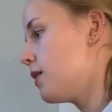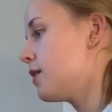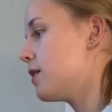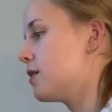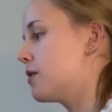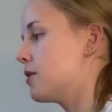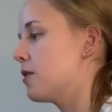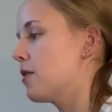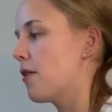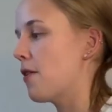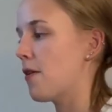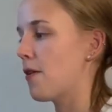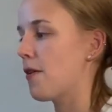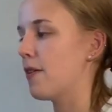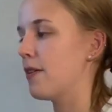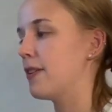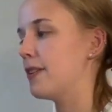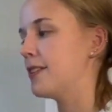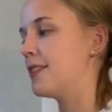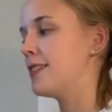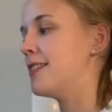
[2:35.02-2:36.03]
So
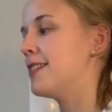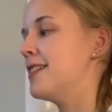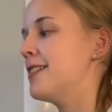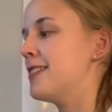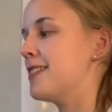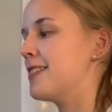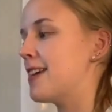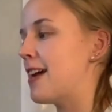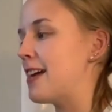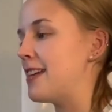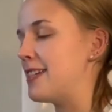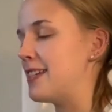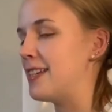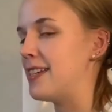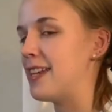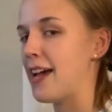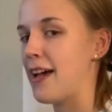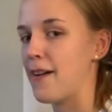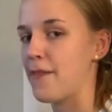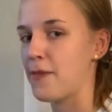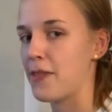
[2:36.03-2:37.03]
since I did
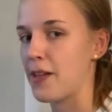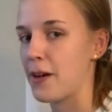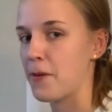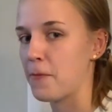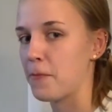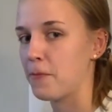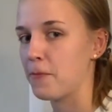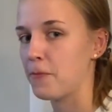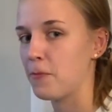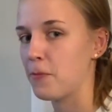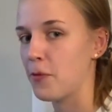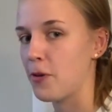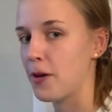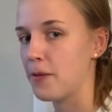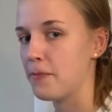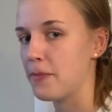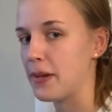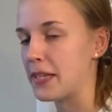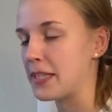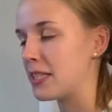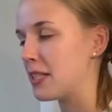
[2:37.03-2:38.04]
have that
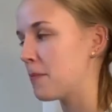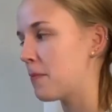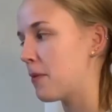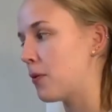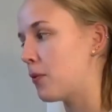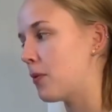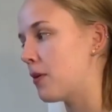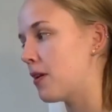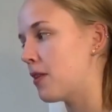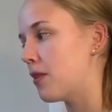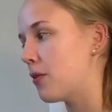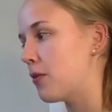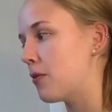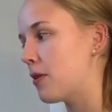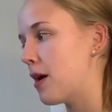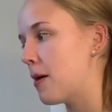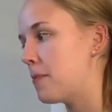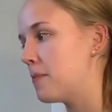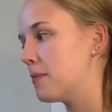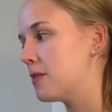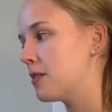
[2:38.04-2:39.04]
one mess up on one of the
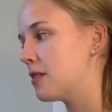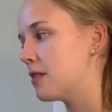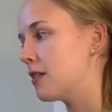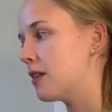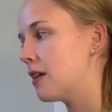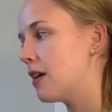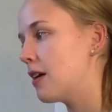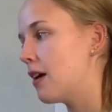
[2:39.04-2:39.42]
reps,